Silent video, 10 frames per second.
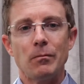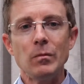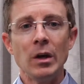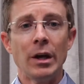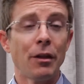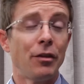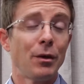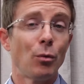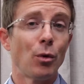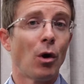And I
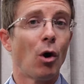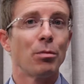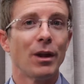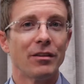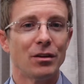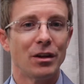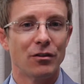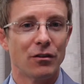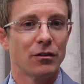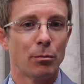think we're all pleasantly
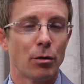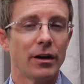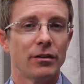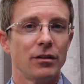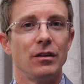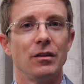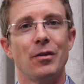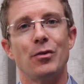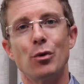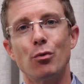surprised to see
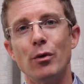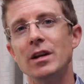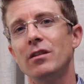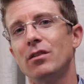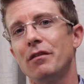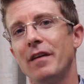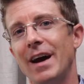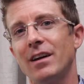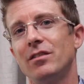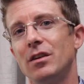that the rates of
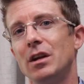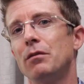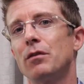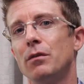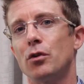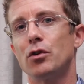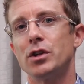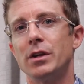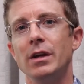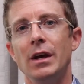oxidative
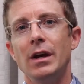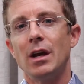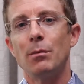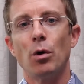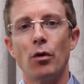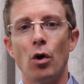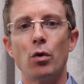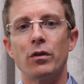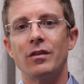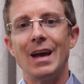conversion in both
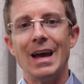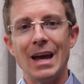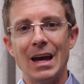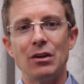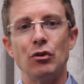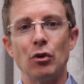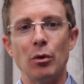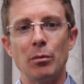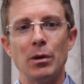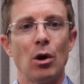OAKS and
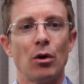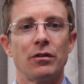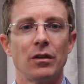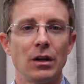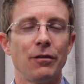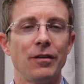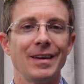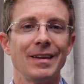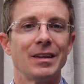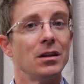Derby are
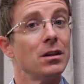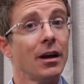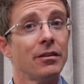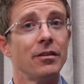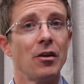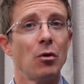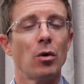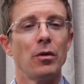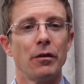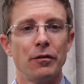significantly less than they
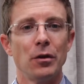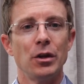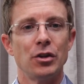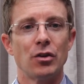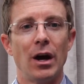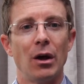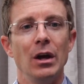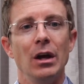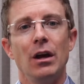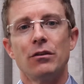were in the Philly trial.
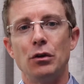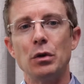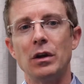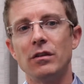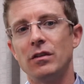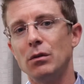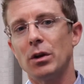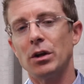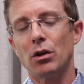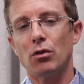So you can see
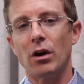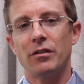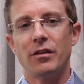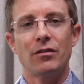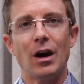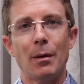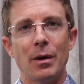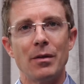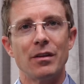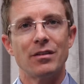running across the top
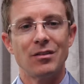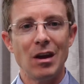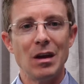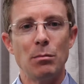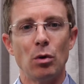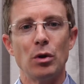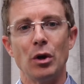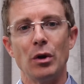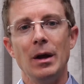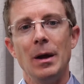on this table
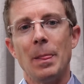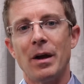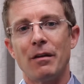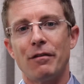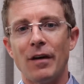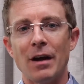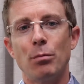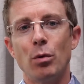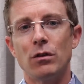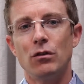here that
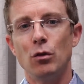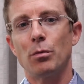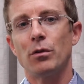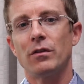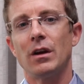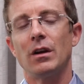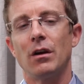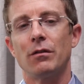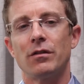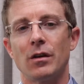5.2%
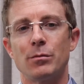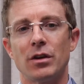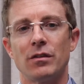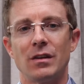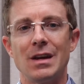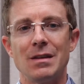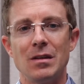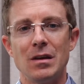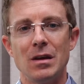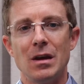of subjects in
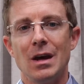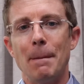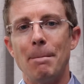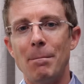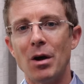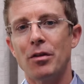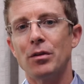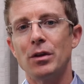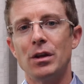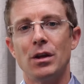the
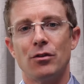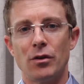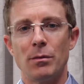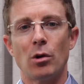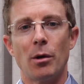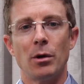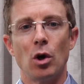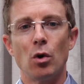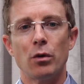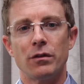monthly treatment arm in
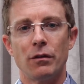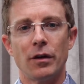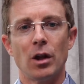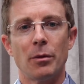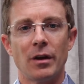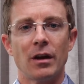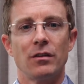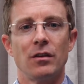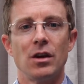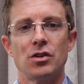OAKS developed
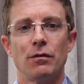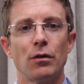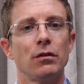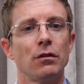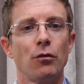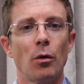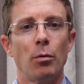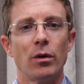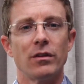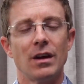exudation versus
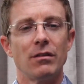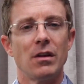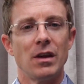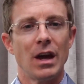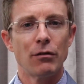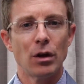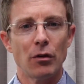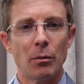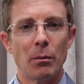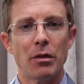4.7% in the every
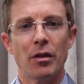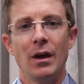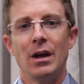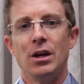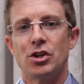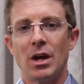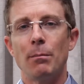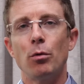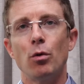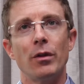other month. Sham
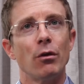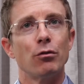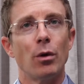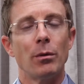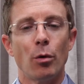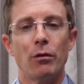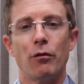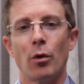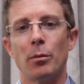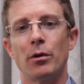pool, that was
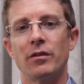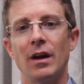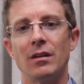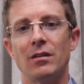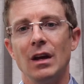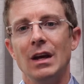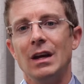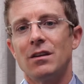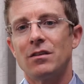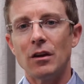1.4%.
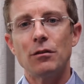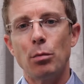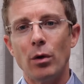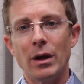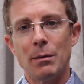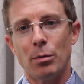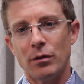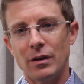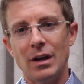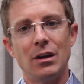
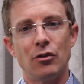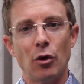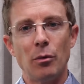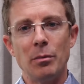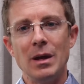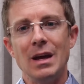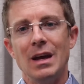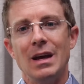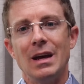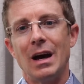6.8% in Derby
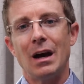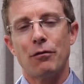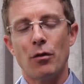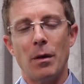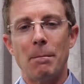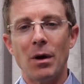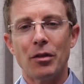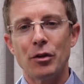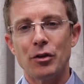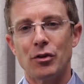for the
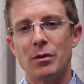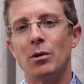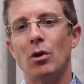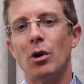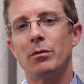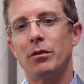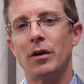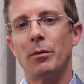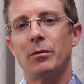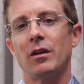monthly treatment arm
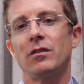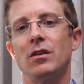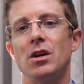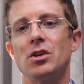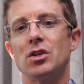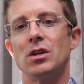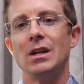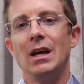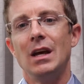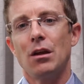developed
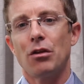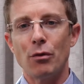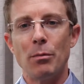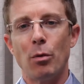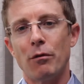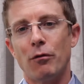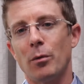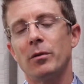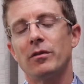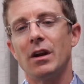exudation.
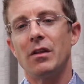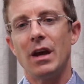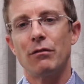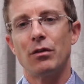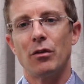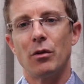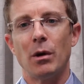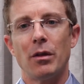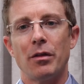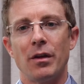3.4% in the every other
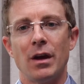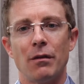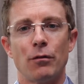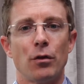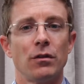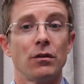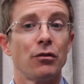month versus